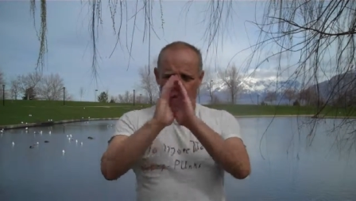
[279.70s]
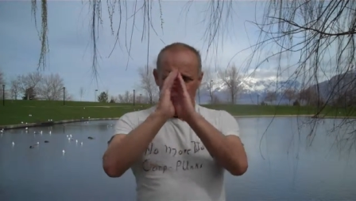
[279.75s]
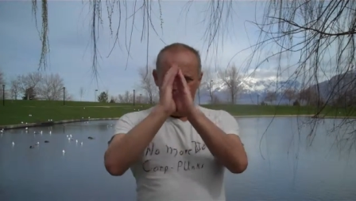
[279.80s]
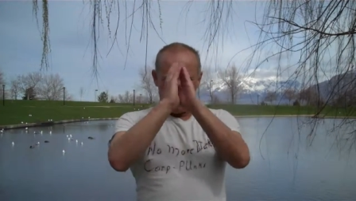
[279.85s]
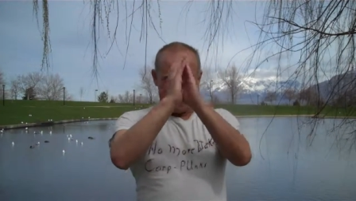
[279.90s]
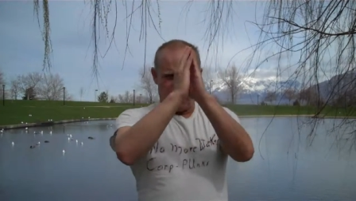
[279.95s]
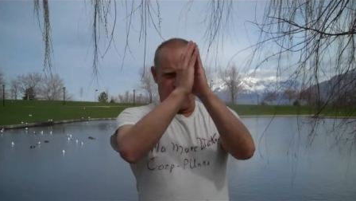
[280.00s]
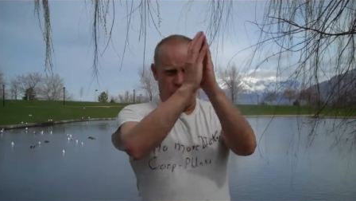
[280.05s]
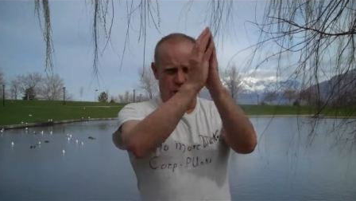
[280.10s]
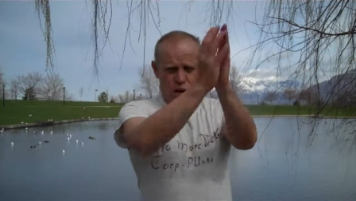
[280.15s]

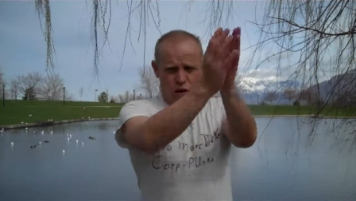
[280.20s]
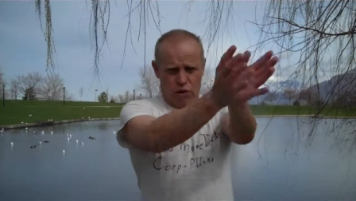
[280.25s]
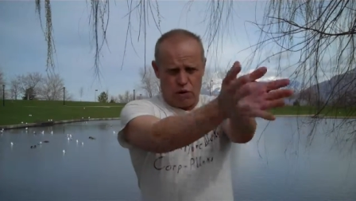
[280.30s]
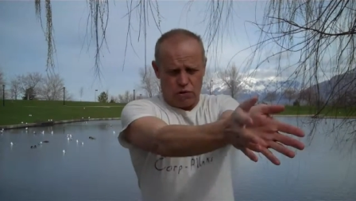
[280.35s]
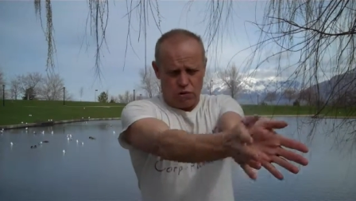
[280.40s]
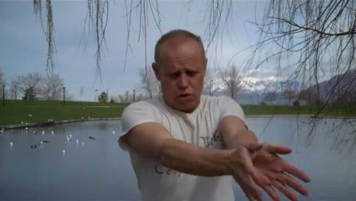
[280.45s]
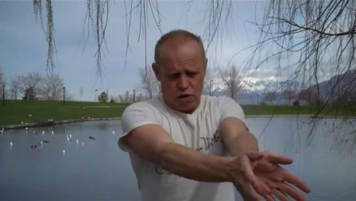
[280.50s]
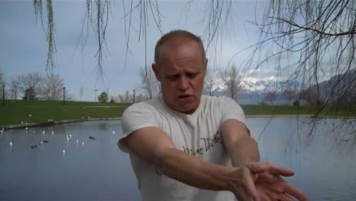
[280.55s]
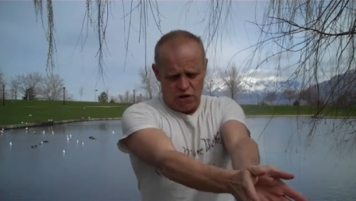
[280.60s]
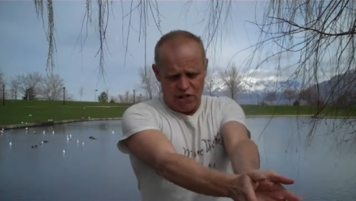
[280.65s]
Wasn't
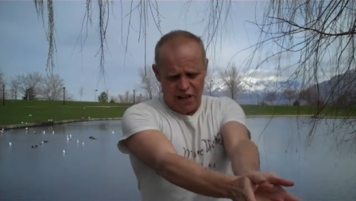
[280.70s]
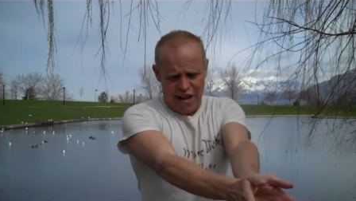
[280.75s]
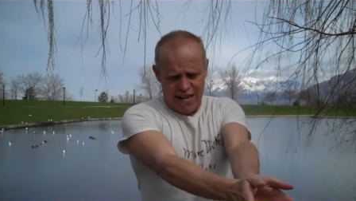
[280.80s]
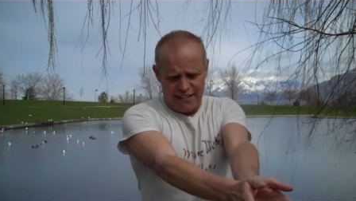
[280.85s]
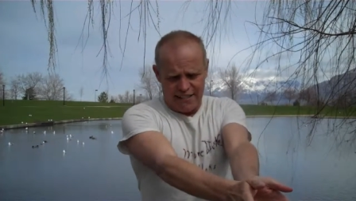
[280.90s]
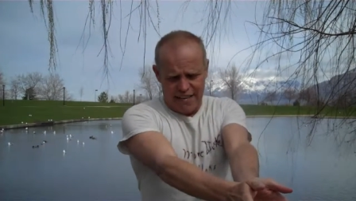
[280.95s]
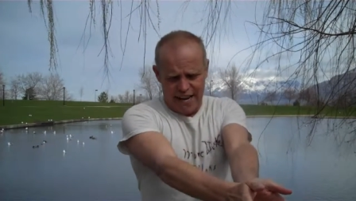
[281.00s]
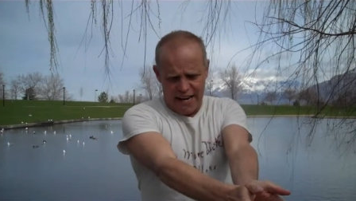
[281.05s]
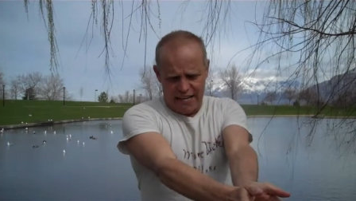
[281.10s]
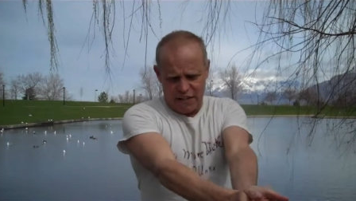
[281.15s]
growing towards
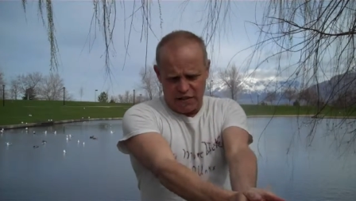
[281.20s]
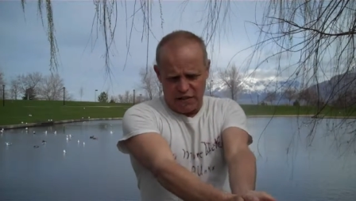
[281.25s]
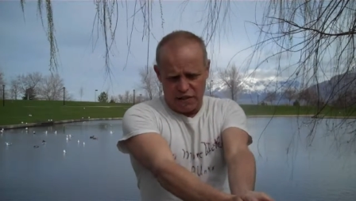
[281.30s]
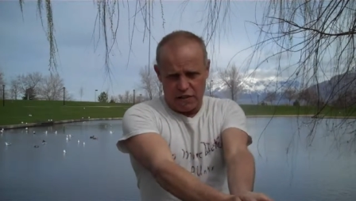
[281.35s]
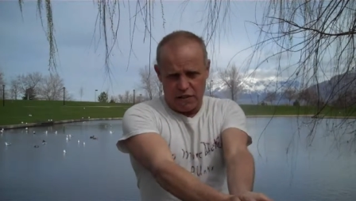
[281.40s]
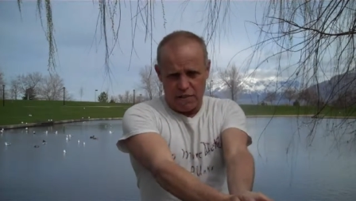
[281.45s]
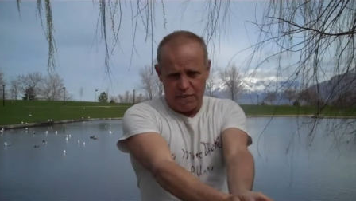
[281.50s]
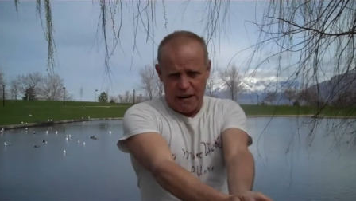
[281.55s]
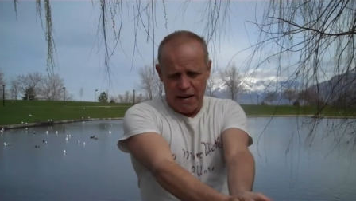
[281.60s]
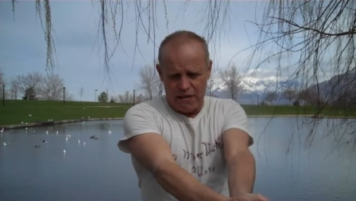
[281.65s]
Los
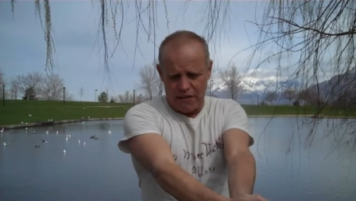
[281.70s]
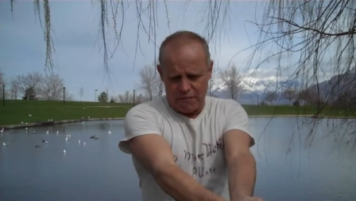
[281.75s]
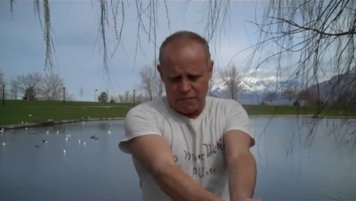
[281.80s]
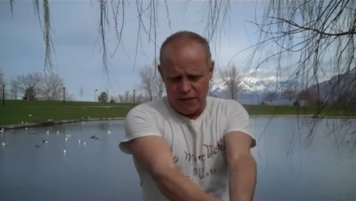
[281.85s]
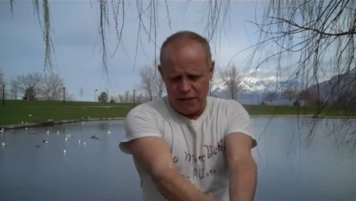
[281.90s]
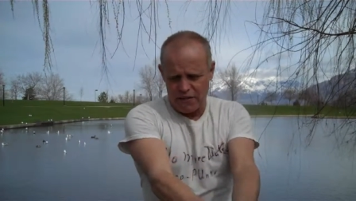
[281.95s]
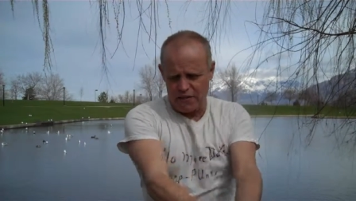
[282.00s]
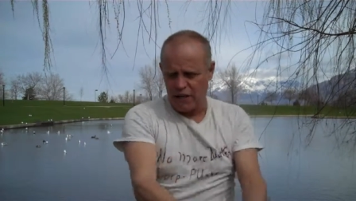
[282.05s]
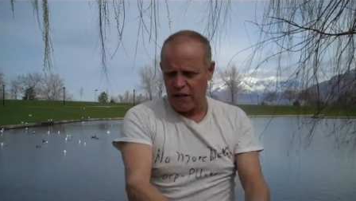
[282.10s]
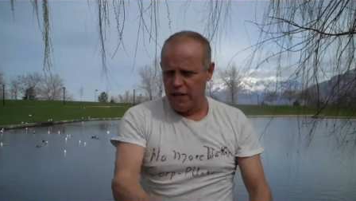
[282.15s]
Angeles, the major
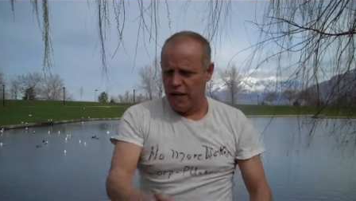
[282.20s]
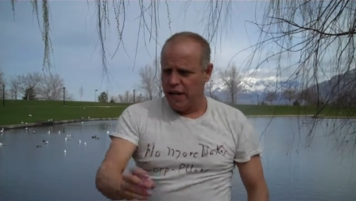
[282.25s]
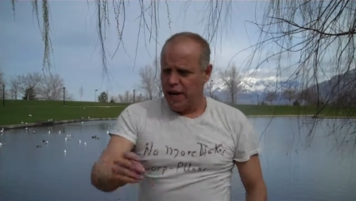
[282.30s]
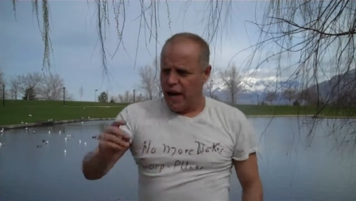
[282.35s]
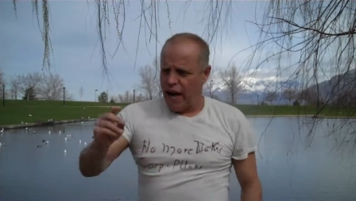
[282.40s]
project.